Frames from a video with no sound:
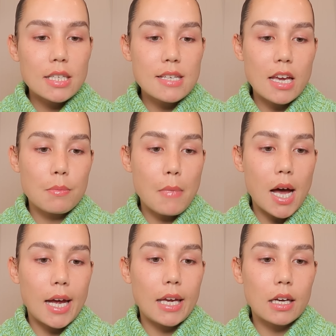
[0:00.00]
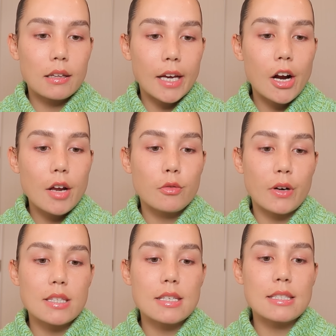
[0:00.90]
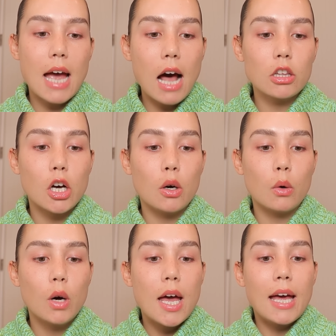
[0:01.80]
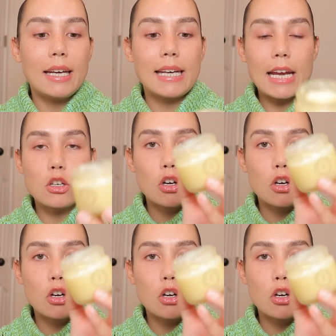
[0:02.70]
gonna take my Clara and Fritz Tallow Night